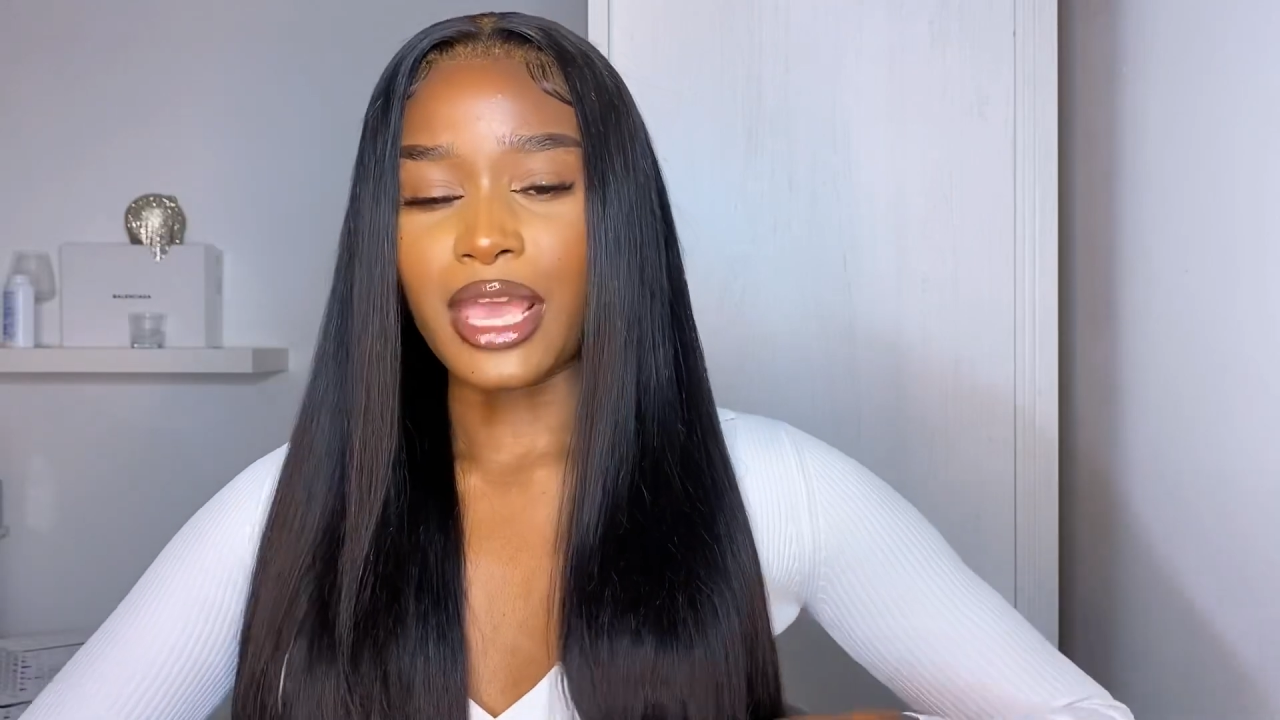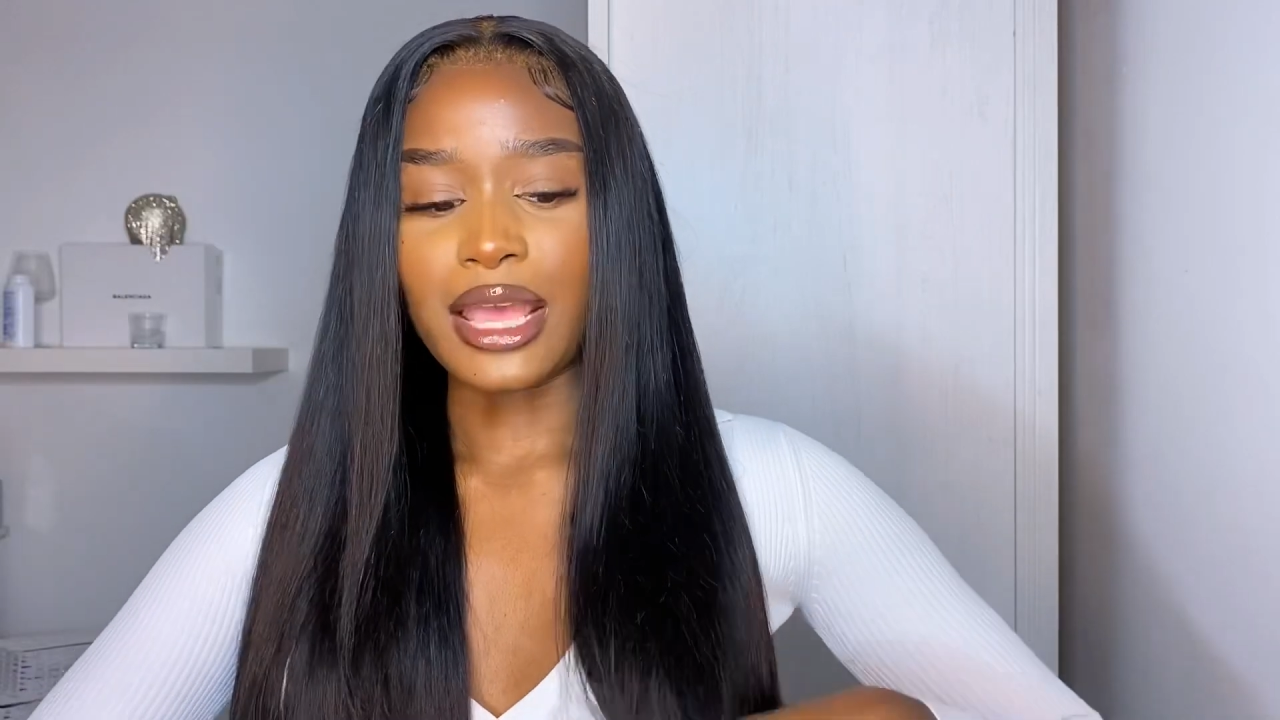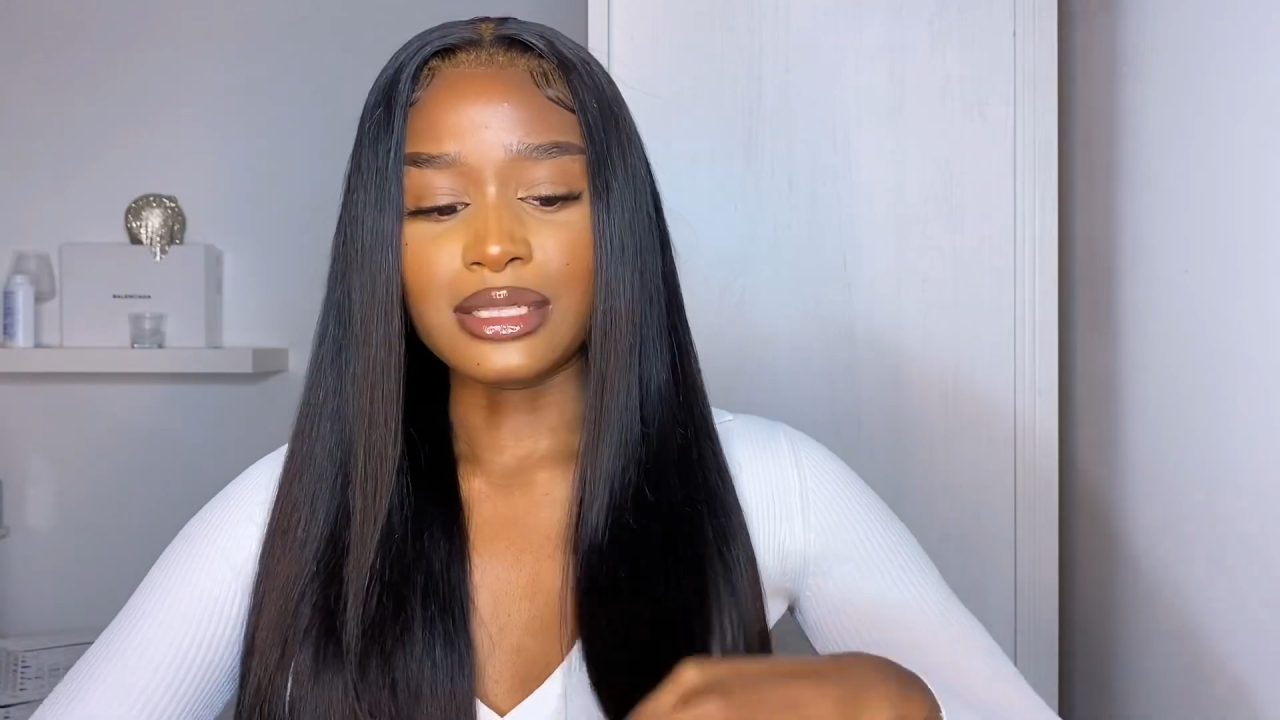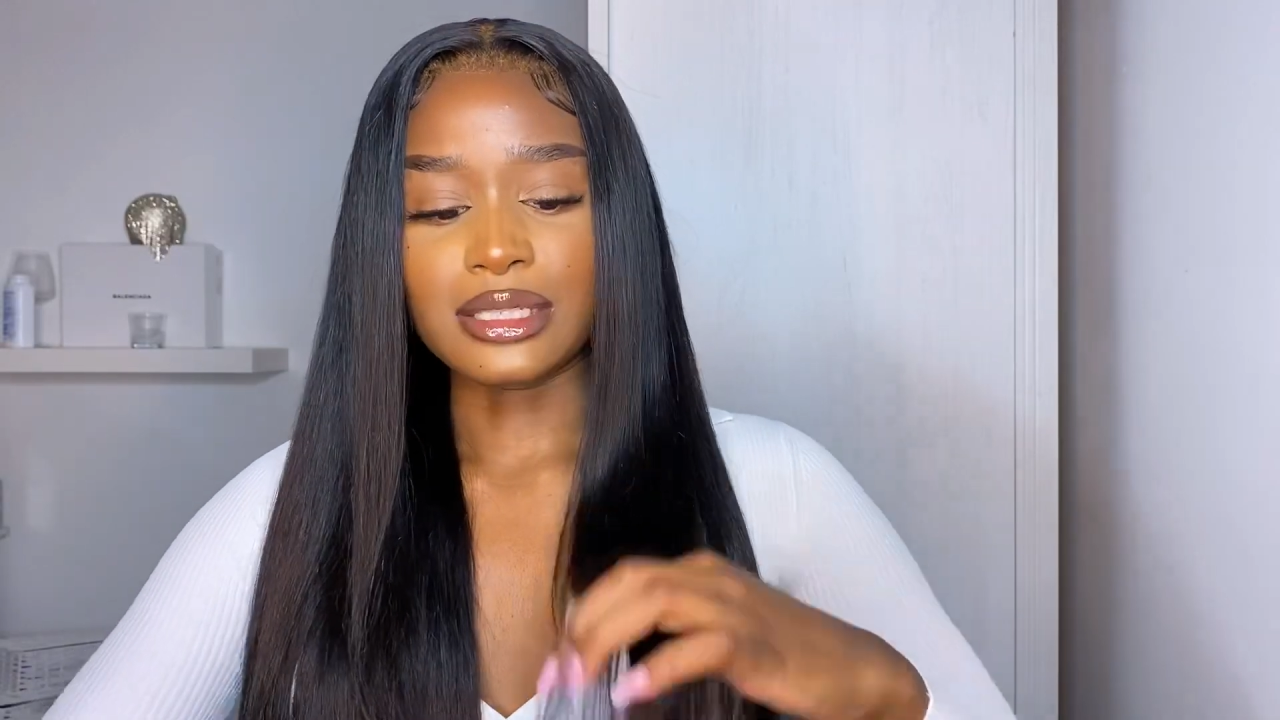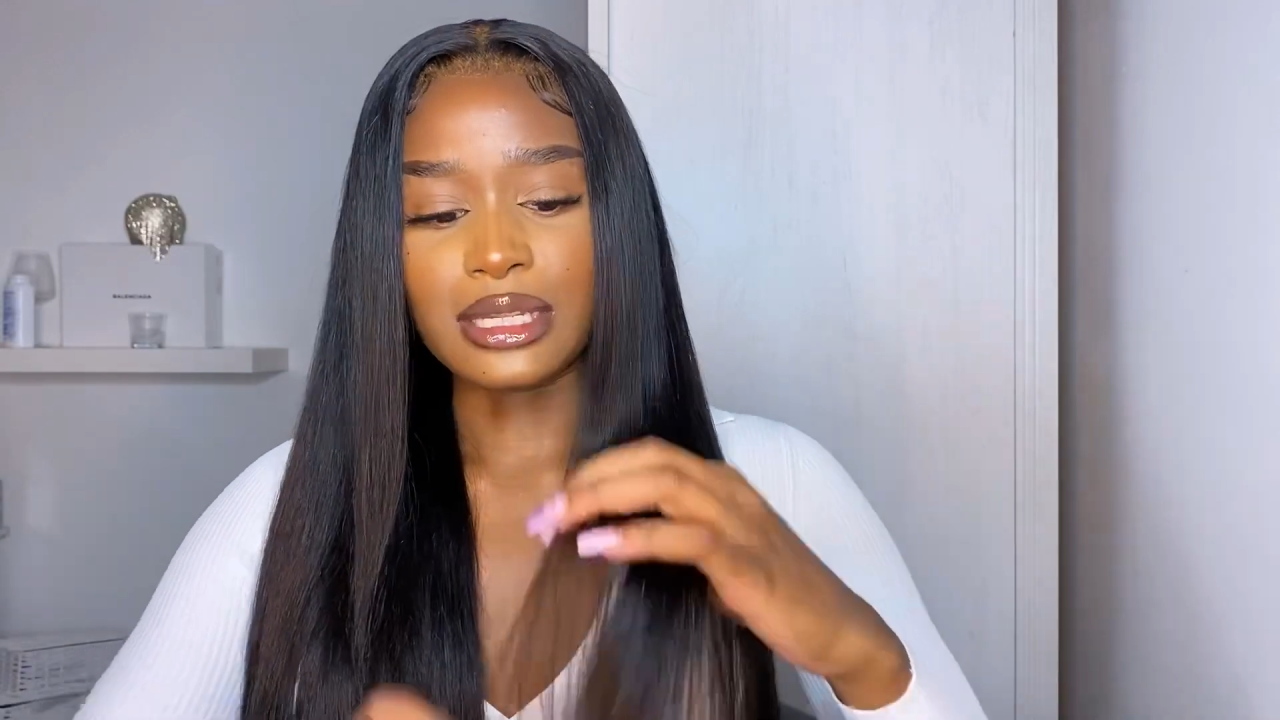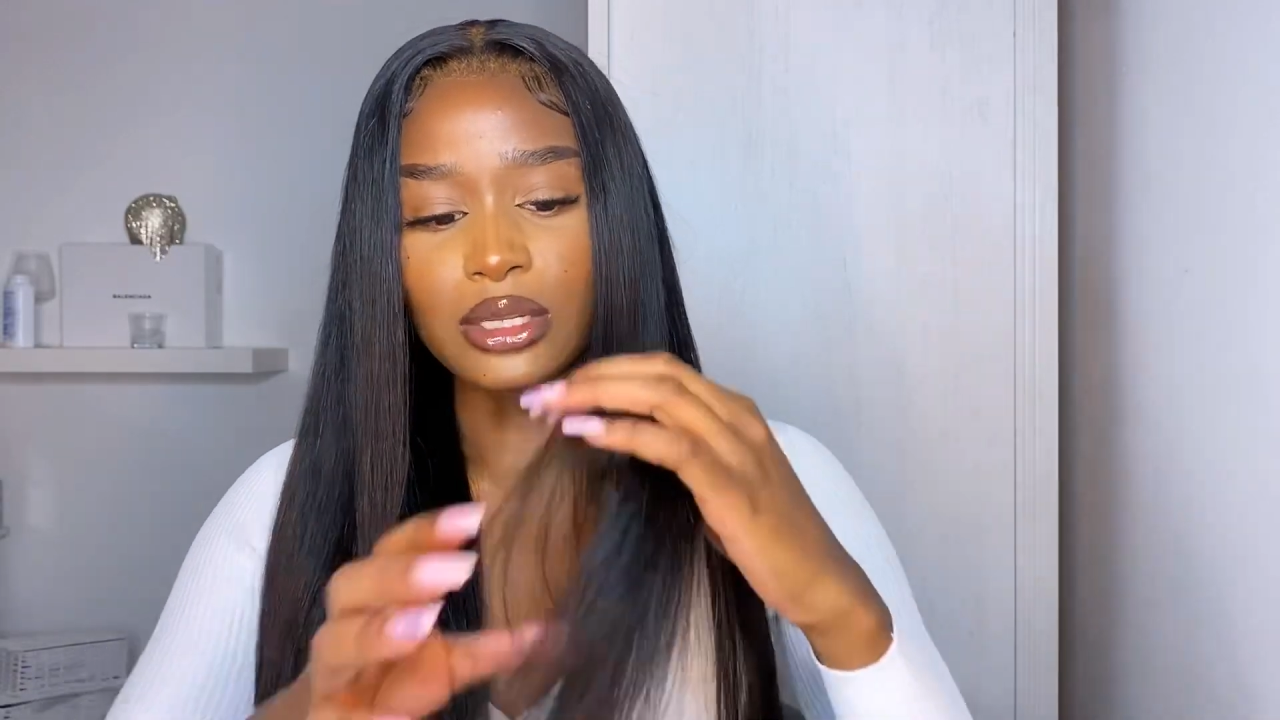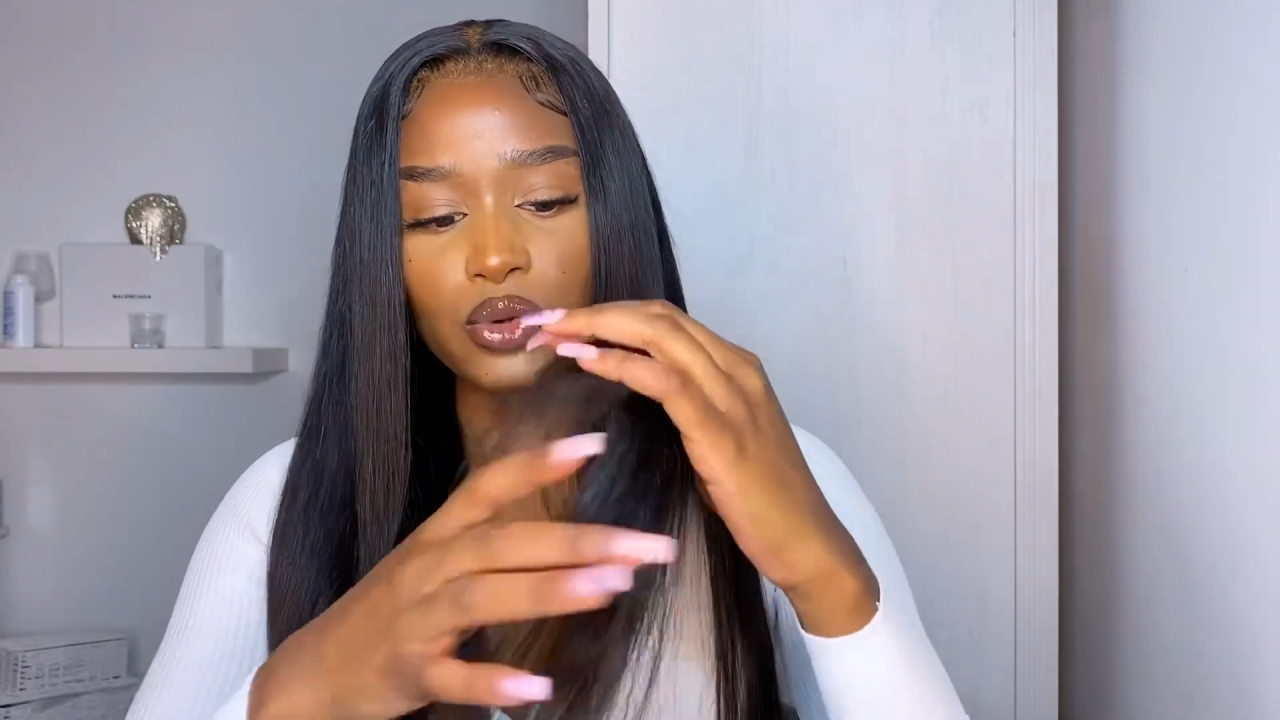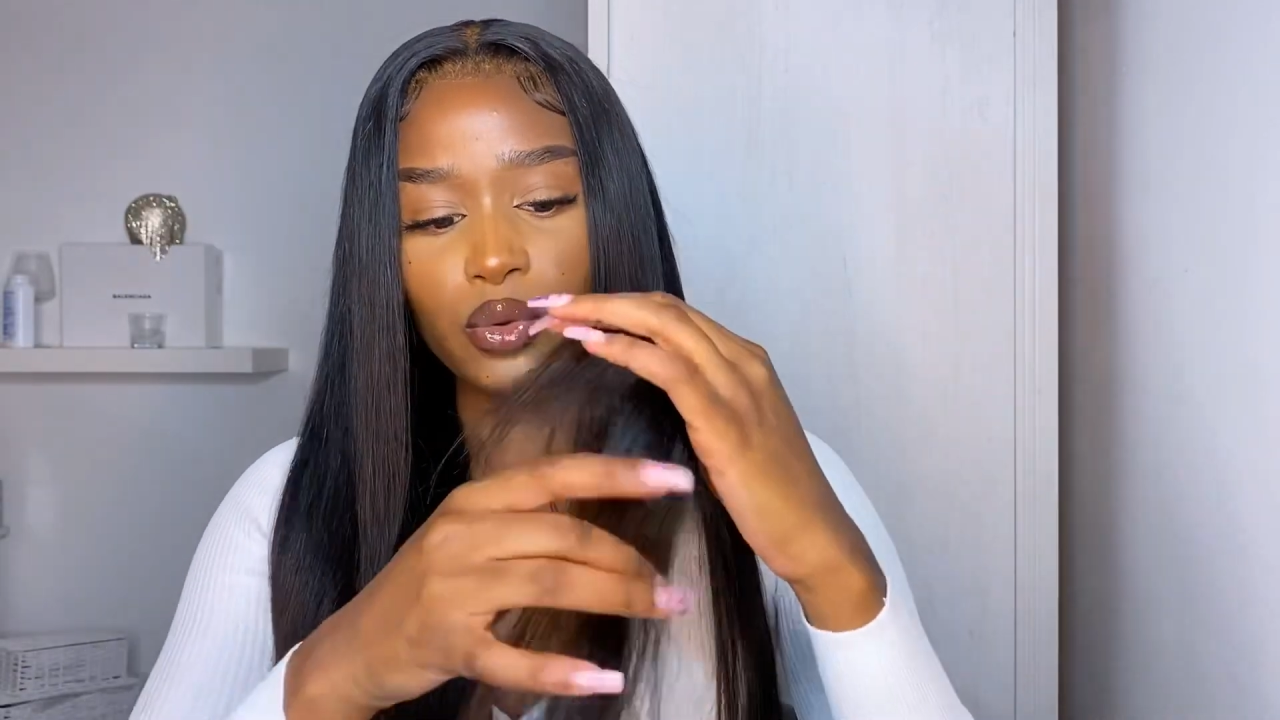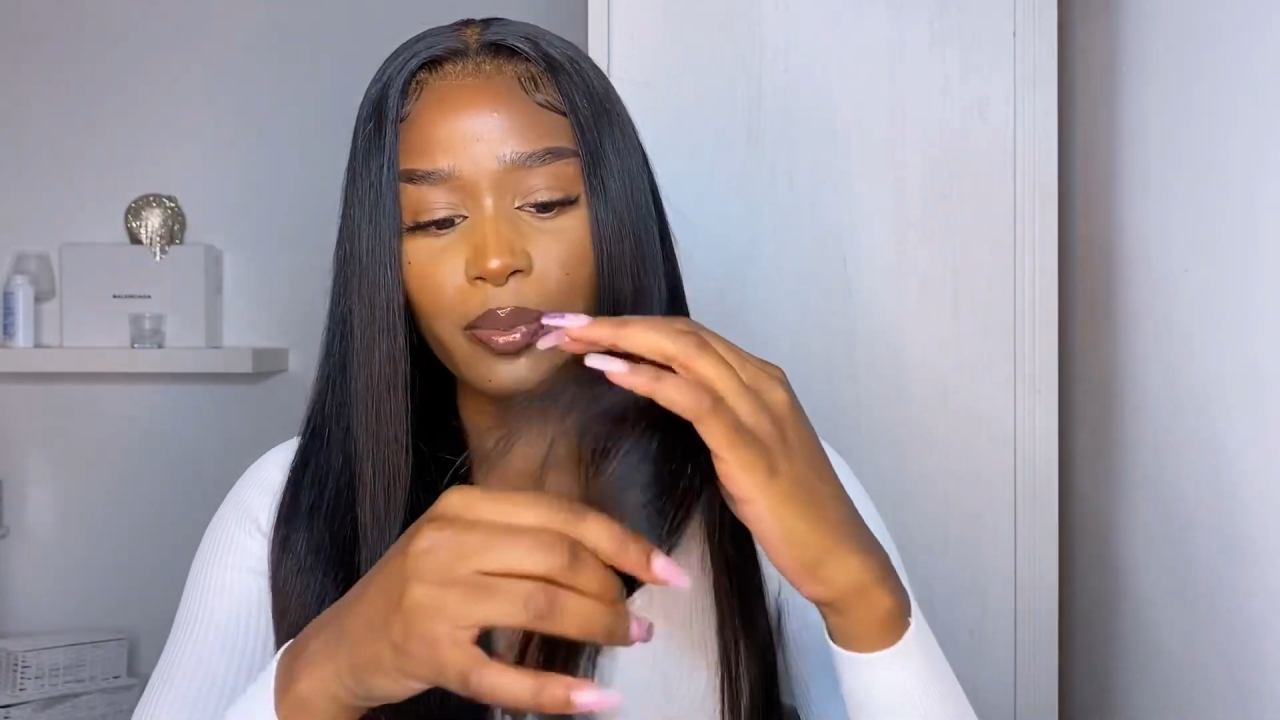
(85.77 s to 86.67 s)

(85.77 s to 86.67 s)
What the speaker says: ends a little